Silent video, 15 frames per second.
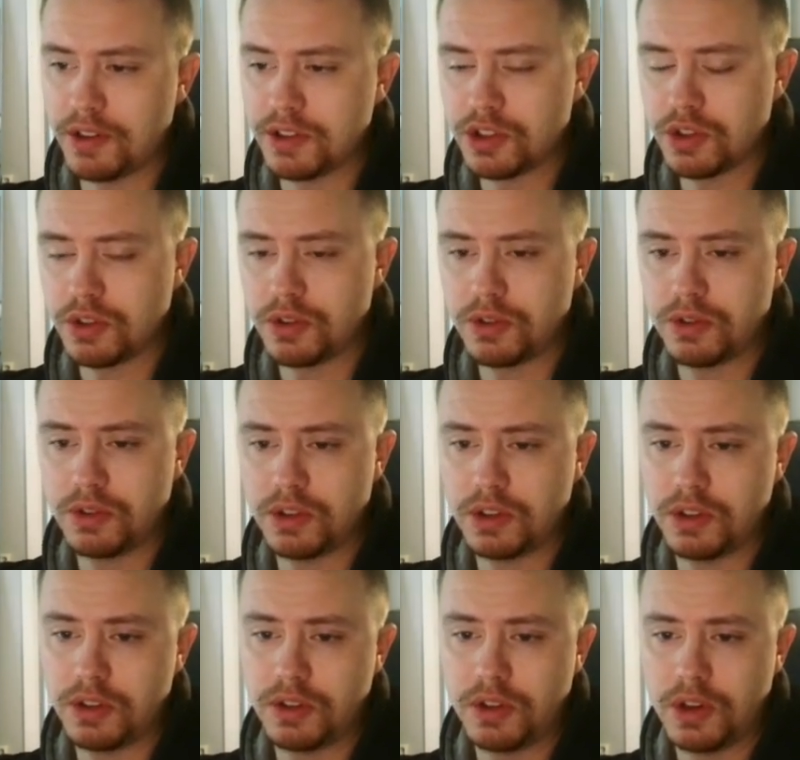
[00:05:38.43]

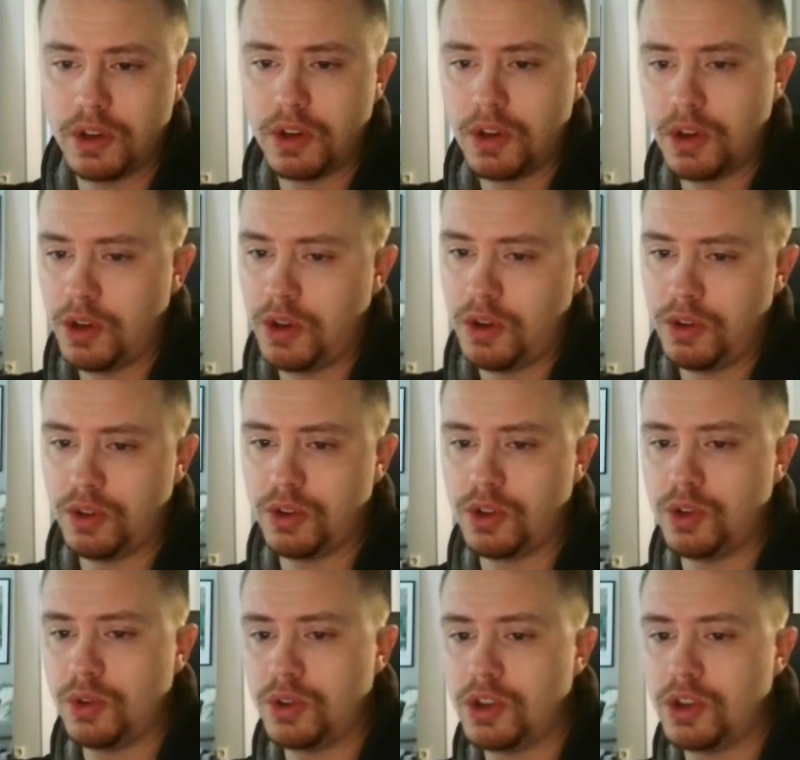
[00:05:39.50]
So you could